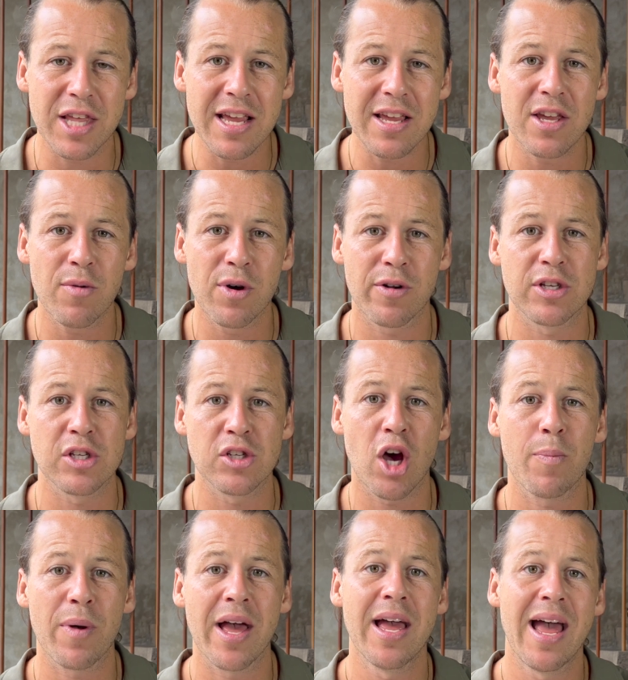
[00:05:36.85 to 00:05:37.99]
think you wanna
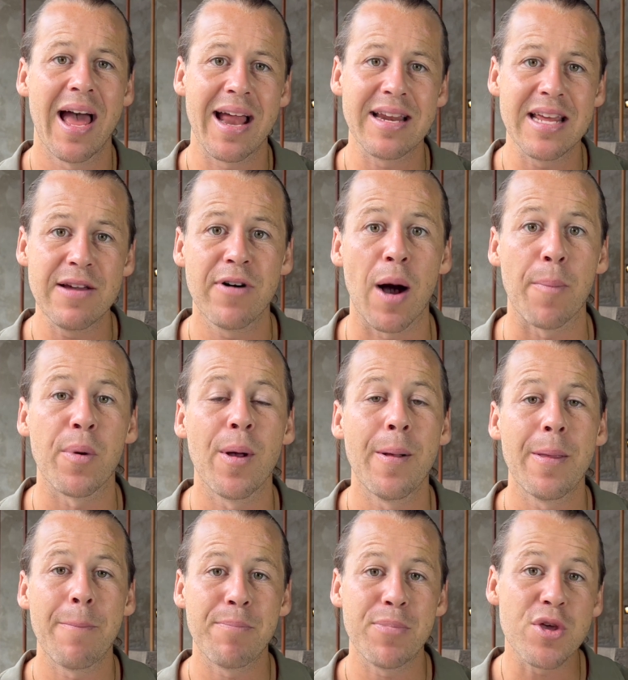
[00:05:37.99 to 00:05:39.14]
stop and give up.
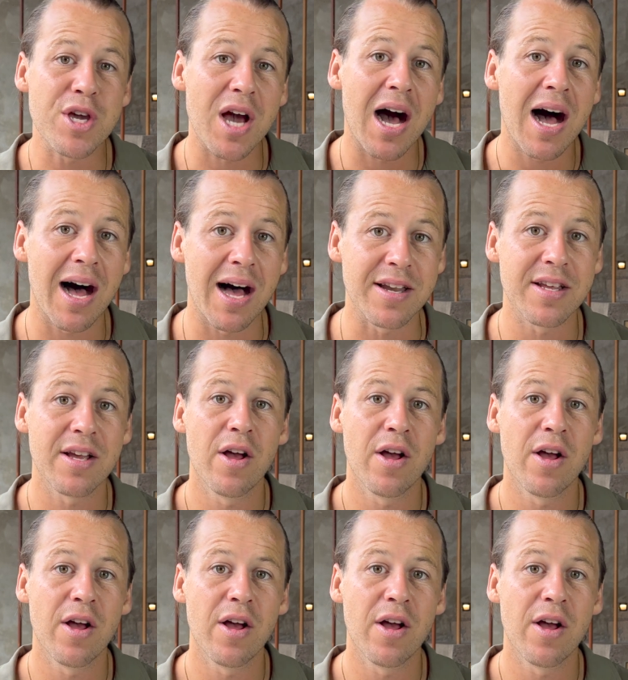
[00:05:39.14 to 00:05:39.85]
You can't.